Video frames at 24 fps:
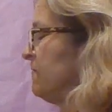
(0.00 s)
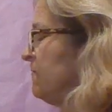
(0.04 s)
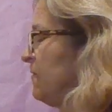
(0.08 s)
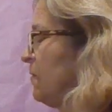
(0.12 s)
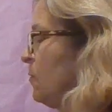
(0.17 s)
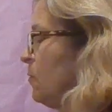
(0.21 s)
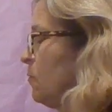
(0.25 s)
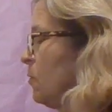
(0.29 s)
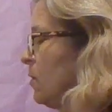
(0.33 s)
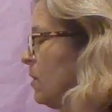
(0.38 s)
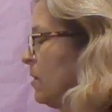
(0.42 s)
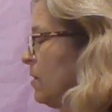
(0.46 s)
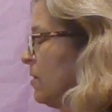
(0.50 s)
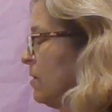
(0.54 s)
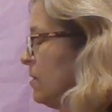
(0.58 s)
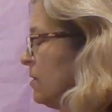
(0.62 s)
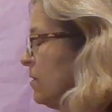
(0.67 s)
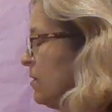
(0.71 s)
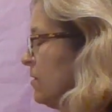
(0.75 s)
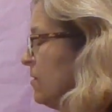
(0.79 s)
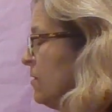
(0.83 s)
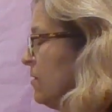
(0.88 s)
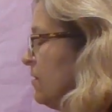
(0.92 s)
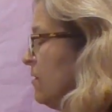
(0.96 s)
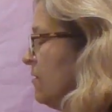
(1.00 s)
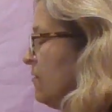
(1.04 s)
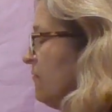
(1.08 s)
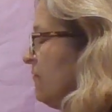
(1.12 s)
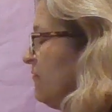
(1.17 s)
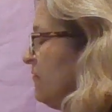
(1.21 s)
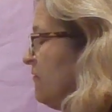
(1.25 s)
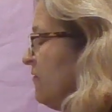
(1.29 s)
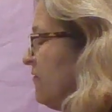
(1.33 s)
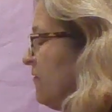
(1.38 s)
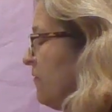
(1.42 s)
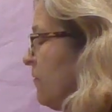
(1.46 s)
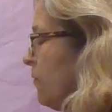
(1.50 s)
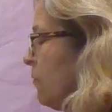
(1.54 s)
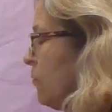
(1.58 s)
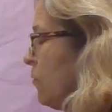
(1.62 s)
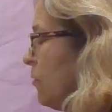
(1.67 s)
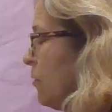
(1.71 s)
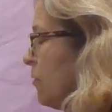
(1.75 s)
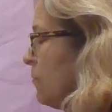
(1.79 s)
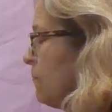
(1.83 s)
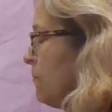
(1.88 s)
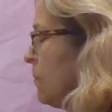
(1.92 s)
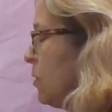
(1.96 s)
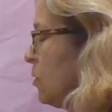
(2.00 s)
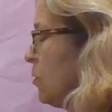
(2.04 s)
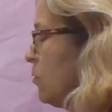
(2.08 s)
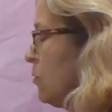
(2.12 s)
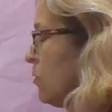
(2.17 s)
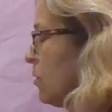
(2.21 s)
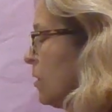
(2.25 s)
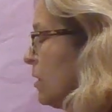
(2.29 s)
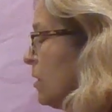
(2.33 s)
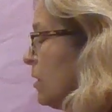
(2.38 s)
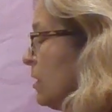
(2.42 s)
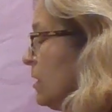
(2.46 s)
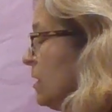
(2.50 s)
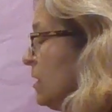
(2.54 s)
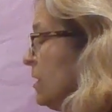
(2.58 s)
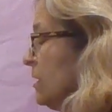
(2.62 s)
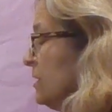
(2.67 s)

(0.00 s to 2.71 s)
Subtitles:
4, 4 more.